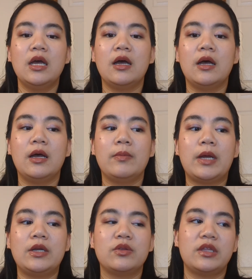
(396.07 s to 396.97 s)

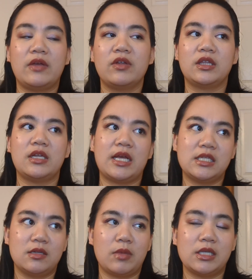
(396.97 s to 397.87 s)
I know that they have like the
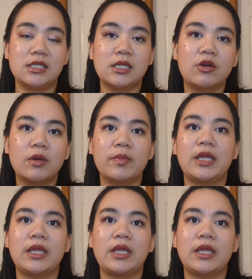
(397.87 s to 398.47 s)
niacinamide serum,